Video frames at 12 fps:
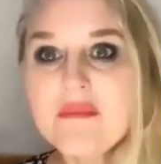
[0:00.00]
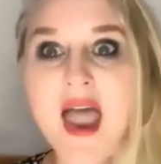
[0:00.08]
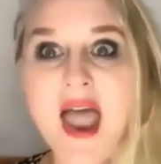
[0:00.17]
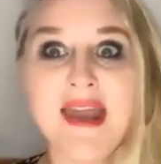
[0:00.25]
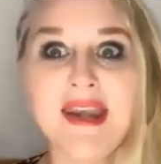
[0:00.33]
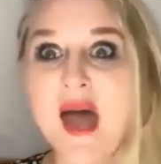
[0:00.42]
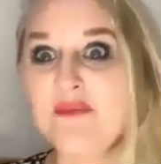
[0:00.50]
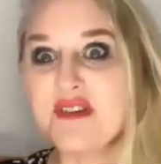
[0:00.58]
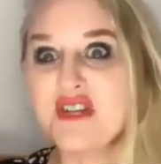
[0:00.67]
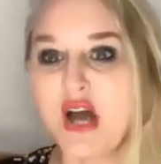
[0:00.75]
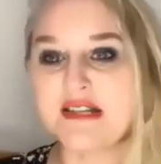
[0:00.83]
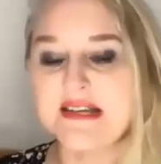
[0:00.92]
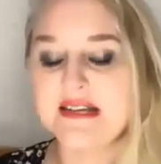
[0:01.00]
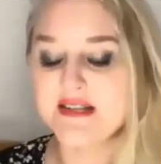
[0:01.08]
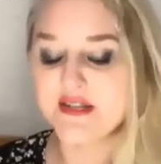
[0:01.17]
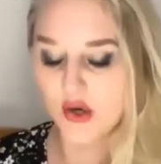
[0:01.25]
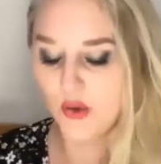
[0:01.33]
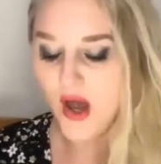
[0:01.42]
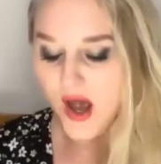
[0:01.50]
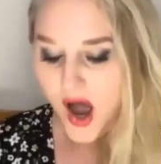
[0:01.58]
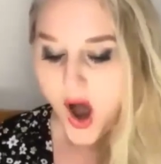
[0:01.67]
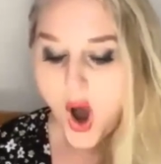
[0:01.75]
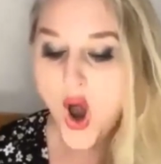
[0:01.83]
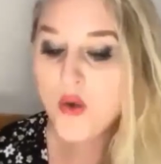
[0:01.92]
and advertising. So
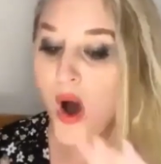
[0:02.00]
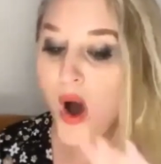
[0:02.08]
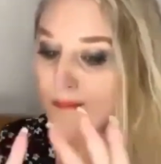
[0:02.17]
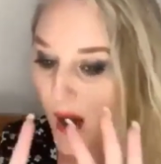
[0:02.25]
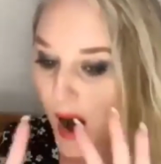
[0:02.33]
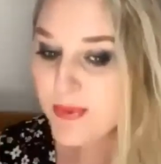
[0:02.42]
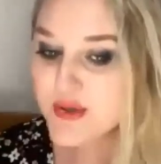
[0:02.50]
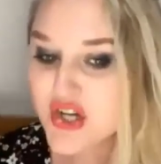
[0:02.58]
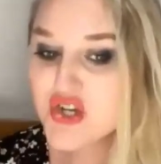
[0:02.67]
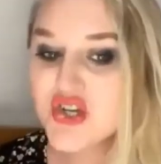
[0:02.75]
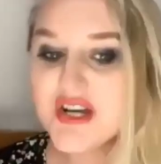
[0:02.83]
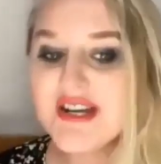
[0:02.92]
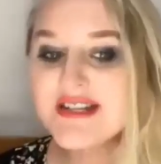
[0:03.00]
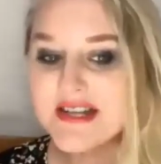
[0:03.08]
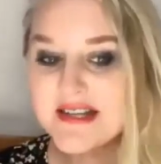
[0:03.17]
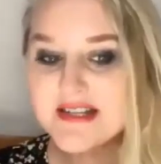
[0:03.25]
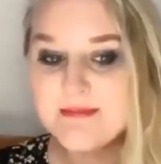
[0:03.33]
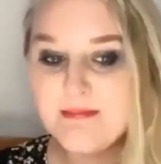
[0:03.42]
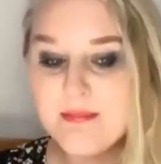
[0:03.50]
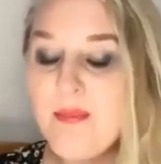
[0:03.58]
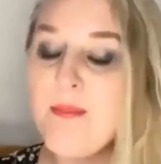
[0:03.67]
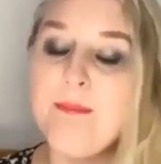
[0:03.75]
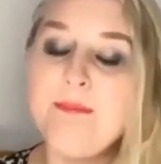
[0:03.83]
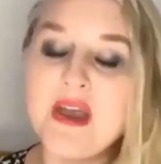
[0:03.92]
my prediction is that some
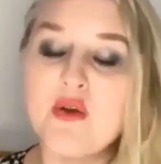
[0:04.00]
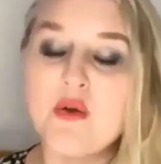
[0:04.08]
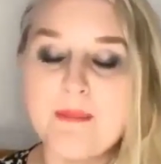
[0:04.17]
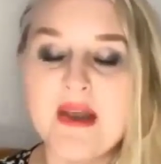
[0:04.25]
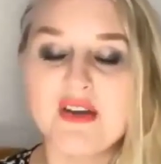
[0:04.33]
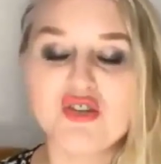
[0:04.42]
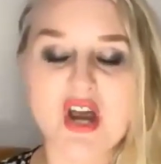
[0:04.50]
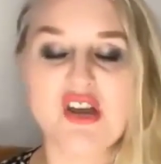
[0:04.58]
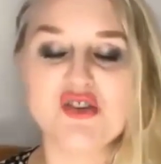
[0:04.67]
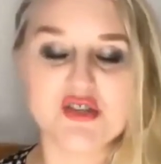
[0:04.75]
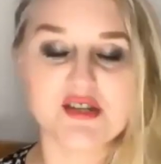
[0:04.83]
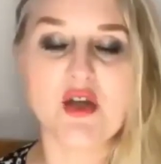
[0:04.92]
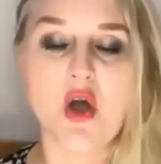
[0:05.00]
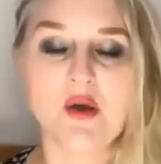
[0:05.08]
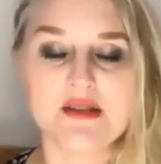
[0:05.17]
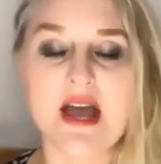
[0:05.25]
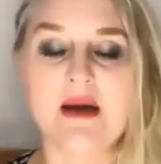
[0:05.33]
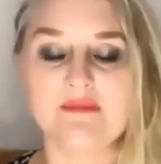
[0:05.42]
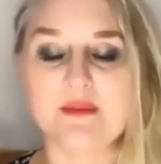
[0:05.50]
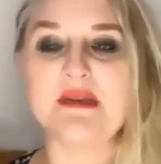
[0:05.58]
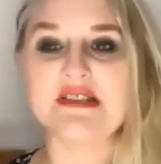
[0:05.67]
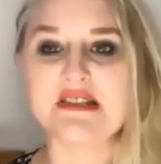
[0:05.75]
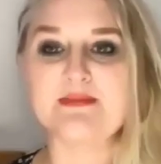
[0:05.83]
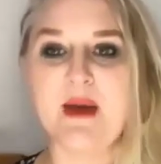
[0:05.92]
bigger and better changes are going to come for
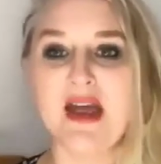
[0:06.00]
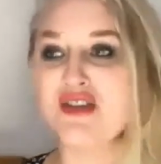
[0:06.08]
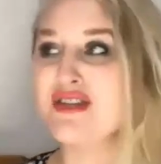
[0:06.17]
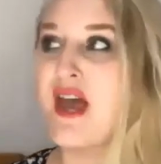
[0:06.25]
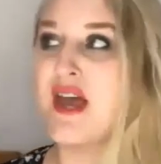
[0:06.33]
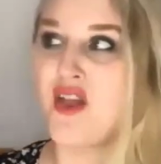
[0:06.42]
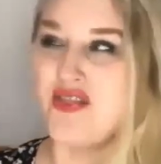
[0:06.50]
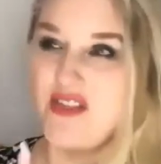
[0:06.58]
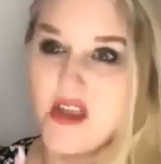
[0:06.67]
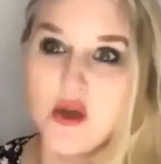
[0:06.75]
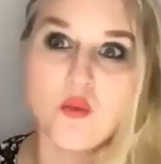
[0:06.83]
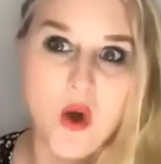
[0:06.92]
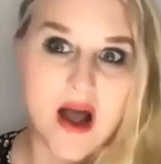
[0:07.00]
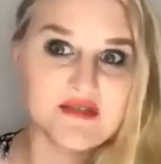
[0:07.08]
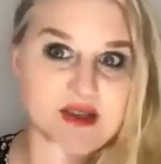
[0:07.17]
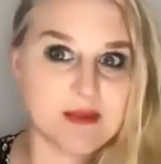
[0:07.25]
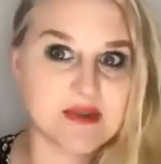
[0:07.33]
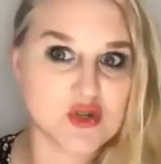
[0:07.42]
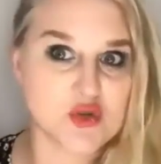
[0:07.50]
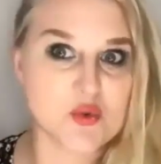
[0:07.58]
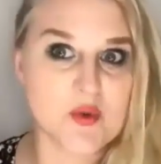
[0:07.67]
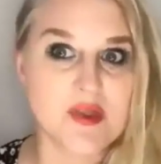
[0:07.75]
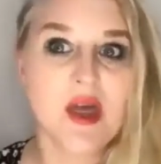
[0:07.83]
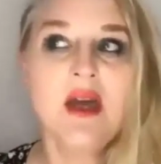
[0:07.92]
business pages, and I think it will have something to do
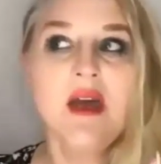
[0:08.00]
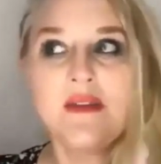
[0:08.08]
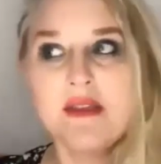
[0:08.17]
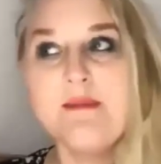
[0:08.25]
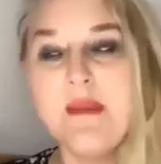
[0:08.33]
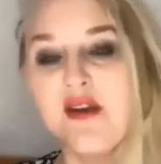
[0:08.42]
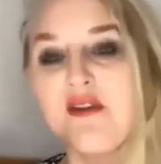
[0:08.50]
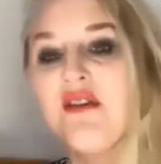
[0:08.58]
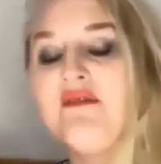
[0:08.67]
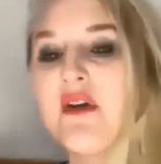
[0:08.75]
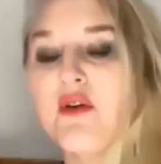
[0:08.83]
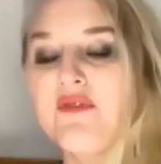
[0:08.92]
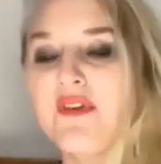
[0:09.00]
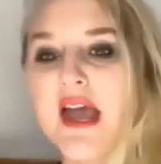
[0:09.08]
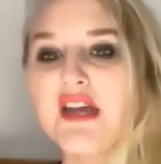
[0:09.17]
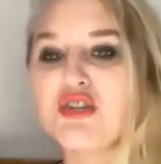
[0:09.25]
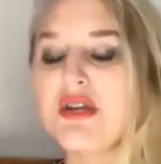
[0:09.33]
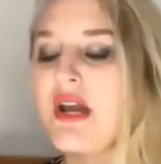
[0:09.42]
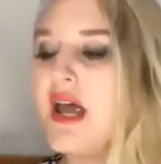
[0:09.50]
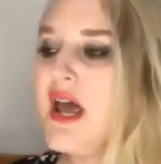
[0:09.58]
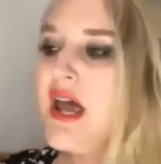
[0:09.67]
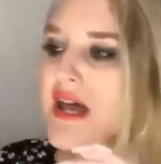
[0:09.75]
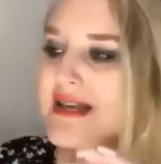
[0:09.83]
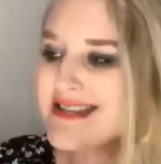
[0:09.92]
with the Meta verification.
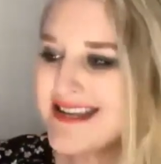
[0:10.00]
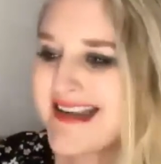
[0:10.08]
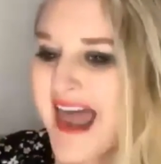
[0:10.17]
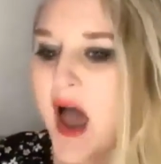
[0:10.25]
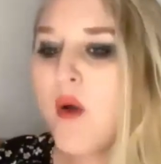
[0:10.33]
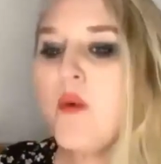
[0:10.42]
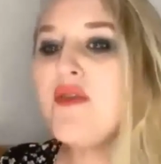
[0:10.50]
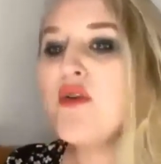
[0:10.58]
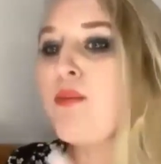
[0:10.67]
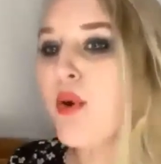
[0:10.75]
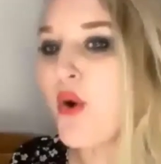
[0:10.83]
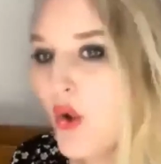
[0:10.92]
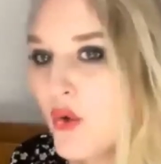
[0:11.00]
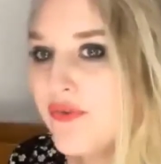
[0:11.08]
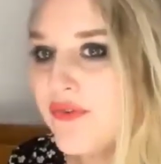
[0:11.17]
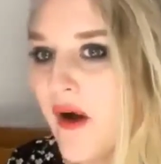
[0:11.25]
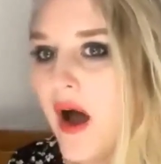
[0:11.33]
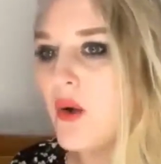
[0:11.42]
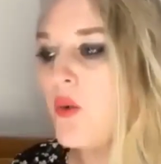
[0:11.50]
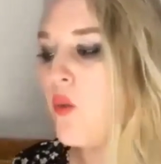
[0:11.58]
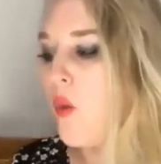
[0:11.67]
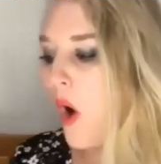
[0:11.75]
So now with your profile,